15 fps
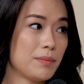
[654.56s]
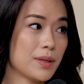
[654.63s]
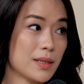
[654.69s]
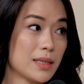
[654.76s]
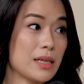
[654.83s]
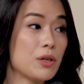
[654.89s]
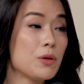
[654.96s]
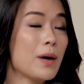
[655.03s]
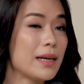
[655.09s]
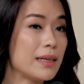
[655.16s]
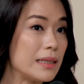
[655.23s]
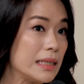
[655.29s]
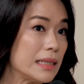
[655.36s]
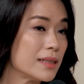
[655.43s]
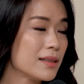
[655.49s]
Because I knew I
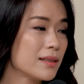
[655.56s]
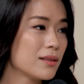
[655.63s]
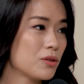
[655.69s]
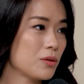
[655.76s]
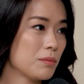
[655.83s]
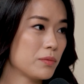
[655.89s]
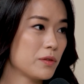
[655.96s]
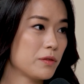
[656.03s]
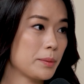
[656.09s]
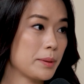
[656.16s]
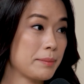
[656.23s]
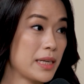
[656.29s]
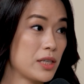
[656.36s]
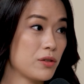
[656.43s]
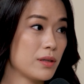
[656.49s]
needed to improve my
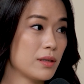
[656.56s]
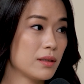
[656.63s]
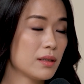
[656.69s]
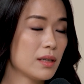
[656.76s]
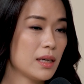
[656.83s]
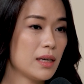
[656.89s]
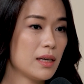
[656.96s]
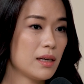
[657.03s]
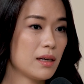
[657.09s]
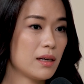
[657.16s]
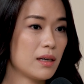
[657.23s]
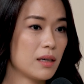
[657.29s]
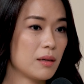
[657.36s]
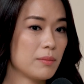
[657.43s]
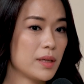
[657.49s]
Mandarin
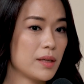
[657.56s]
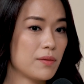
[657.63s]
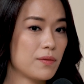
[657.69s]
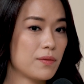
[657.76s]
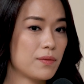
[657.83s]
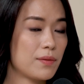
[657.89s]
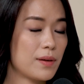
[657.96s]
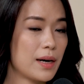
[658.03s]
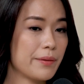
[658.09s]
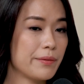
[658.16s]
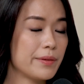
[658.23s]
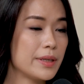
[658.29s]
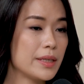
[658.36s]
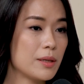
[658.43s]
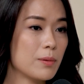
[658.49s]
if I
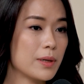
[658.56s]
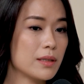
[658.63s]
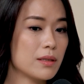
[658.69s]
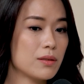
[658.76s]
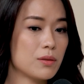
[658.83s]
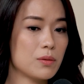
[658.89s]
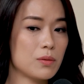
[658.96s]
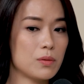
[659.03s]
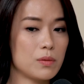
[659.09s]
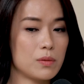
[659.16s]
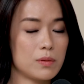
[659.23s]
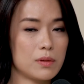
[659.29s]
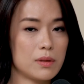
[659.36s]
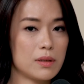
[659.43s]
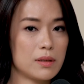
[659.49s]
really wanted to